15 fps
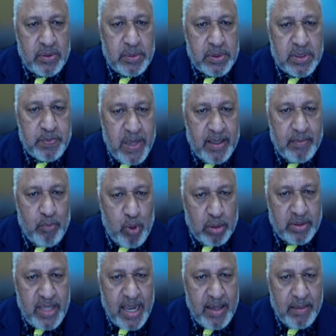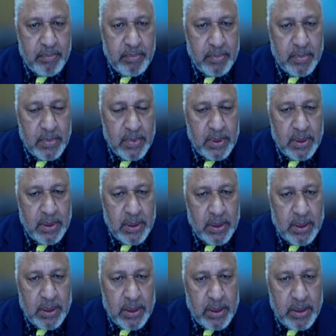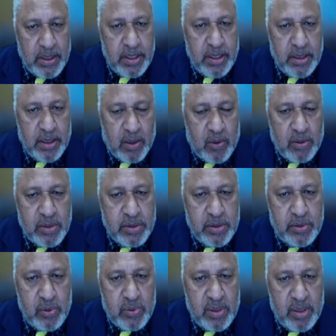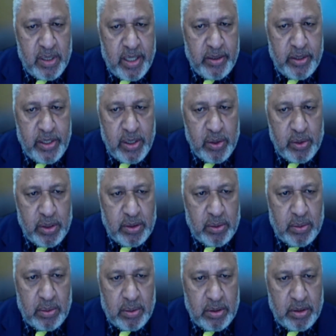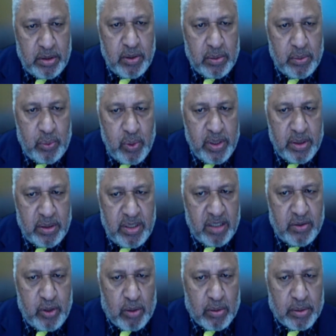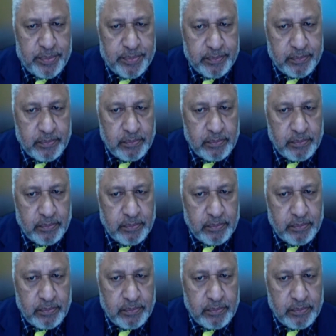should spend more time reading the Constitution than doing TikTok.